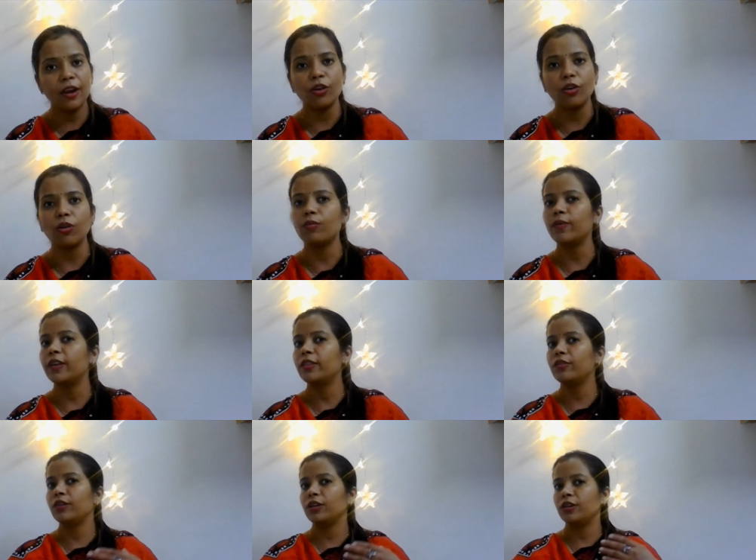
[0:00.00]
or
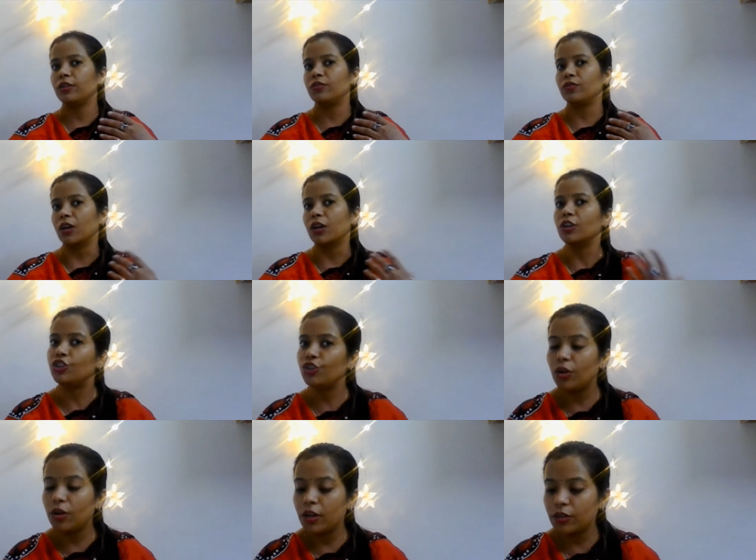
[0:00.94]
whether it is a
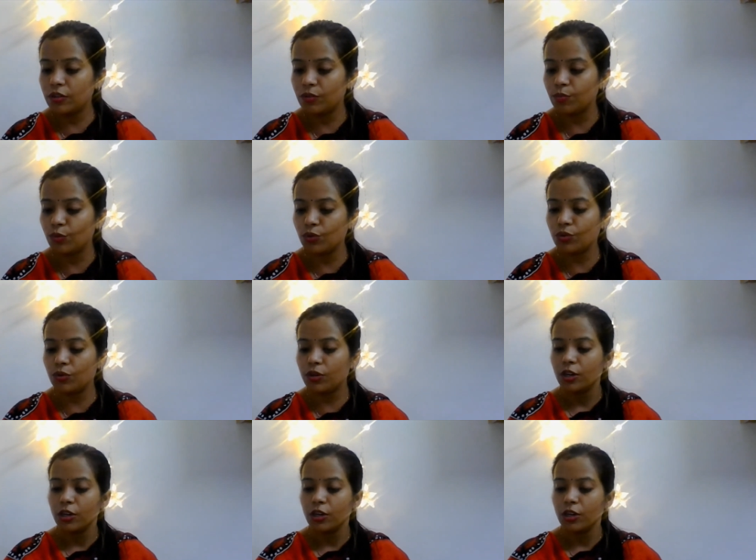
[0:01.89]
joyous mood.